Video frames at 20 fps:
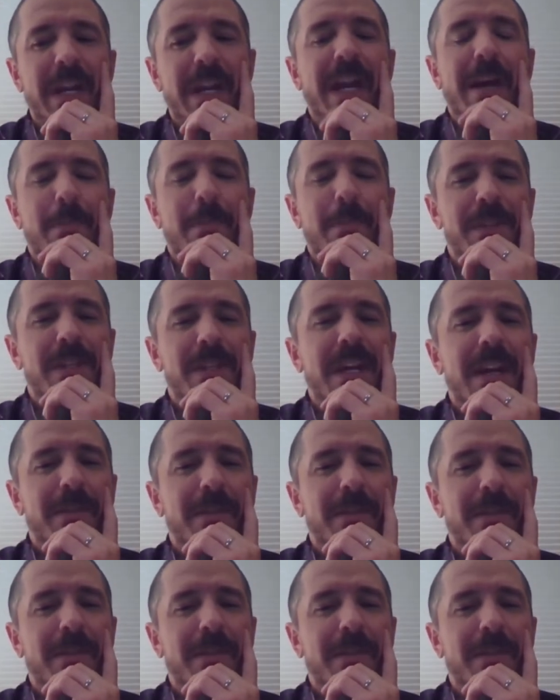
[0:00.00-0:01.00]
happens
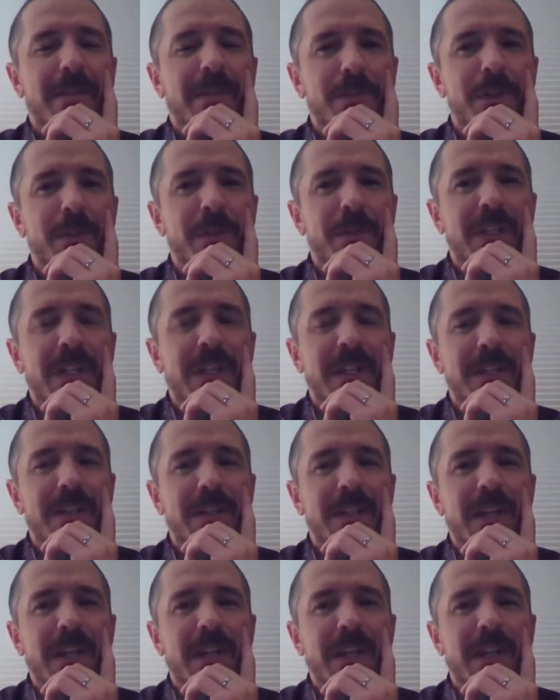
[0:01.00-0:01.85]
after that road cut